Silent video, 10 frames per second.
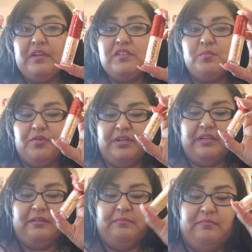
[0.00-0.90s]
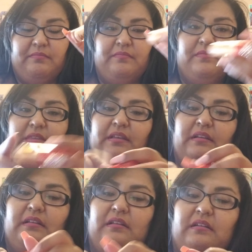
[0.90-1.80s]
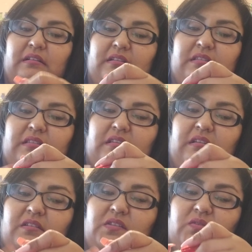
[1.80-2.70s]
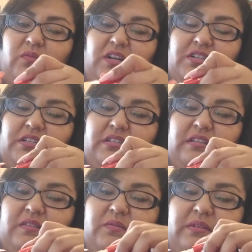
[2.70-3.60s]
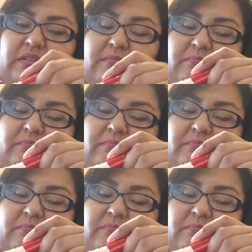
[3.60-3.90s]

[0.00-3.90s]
It's pretty. Let's swatch this one.